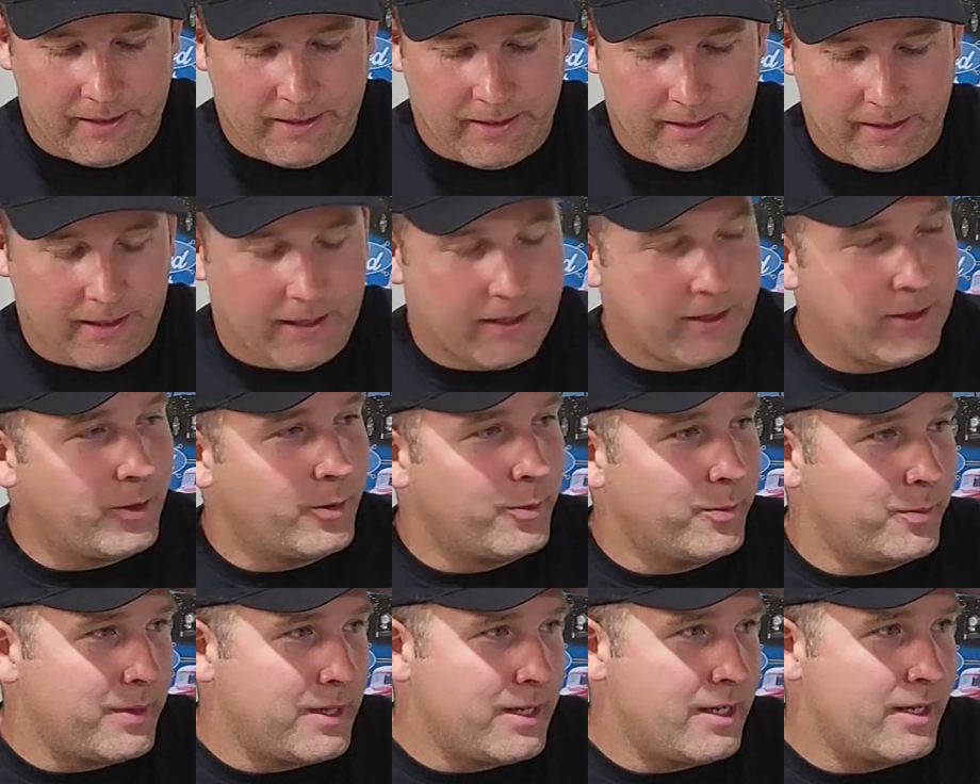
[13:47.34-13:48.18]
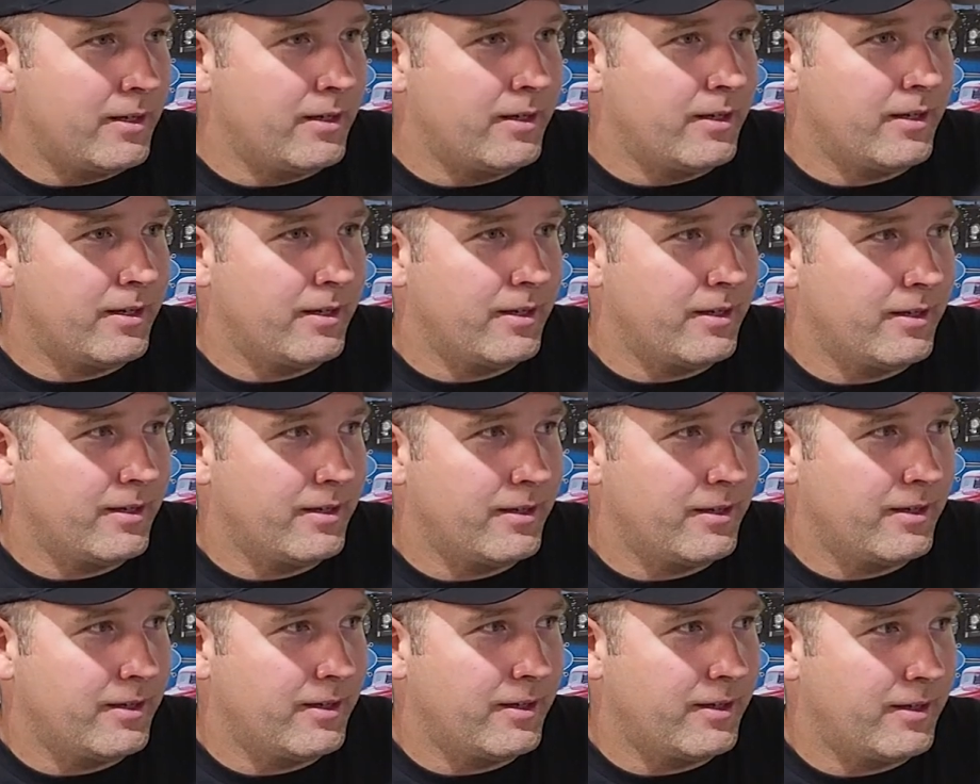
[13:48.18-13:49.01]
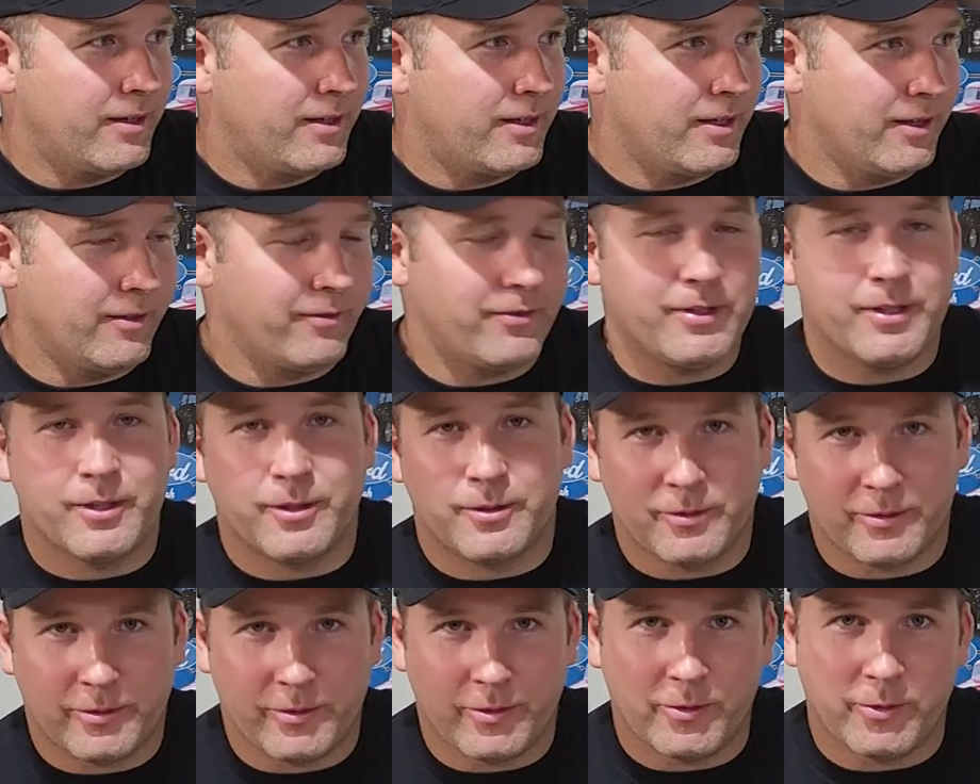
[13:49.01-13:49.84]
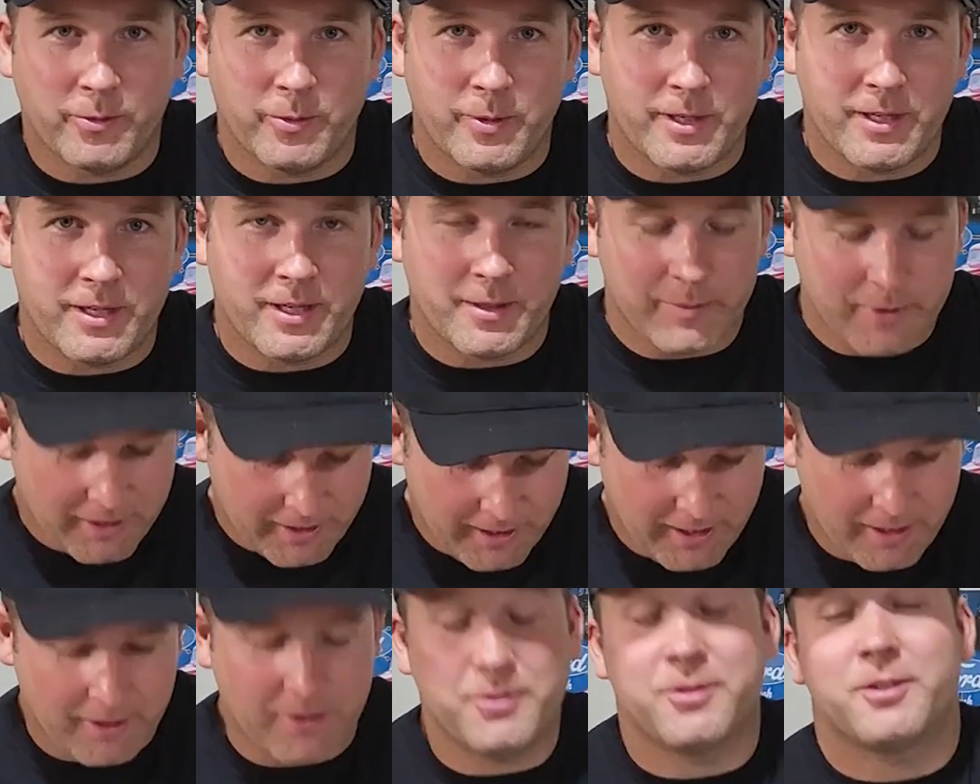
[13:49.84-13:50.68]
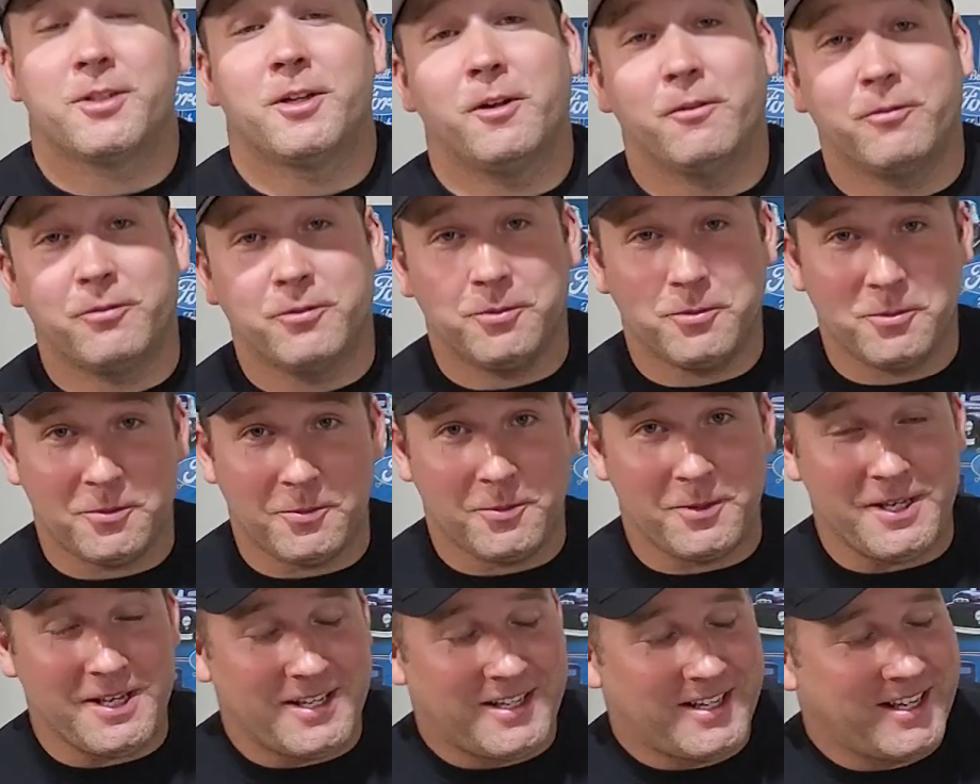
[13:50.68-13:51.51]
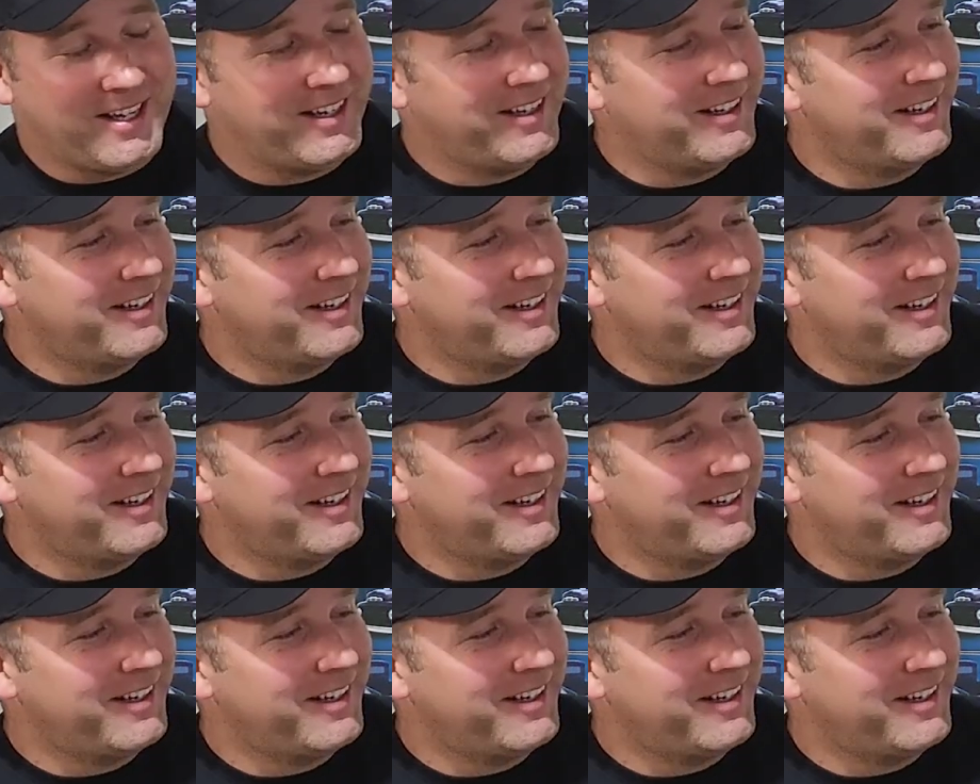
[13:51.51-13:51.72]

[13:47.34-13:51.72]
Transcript: And I don't mean getting the vehicle through the week, I mean getting yourself through the week.